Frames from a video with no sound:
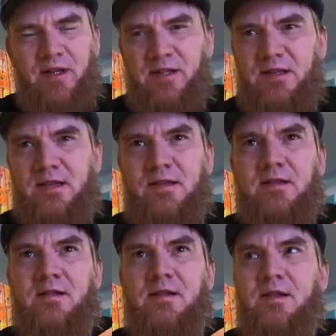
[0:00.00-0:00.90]

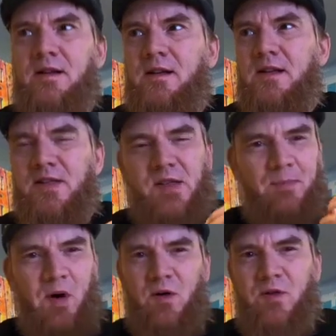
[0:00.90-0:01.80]
It's a
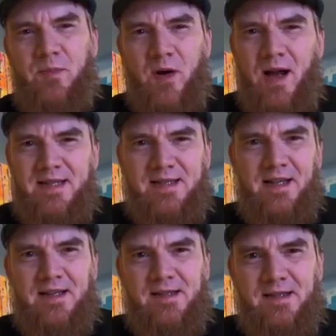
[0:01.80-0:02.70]
part of the
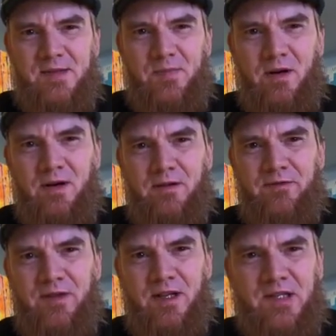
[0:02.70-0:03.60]
process. It's part
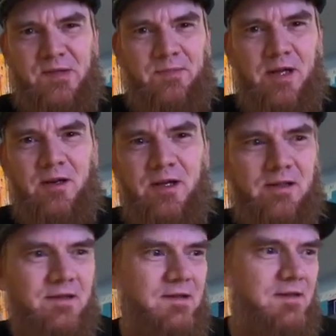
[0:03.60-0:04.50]
of the
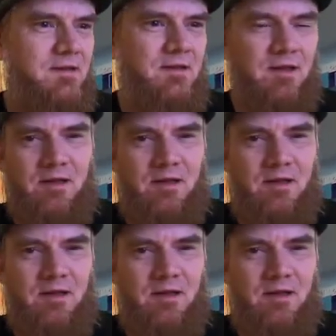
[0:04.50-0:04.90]
experience,